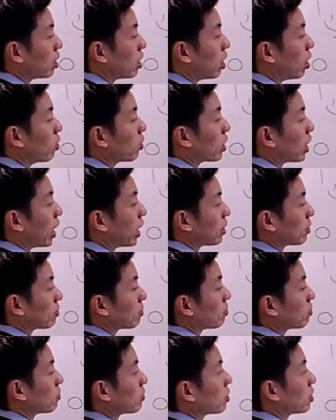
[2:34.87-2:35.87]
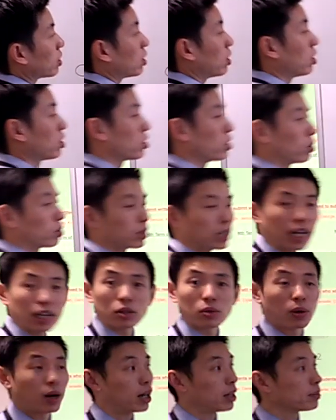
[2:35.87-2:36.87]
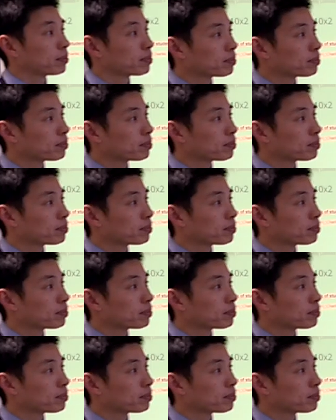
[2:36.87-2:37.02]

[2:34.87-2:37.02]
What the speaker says: Okay, so there you are.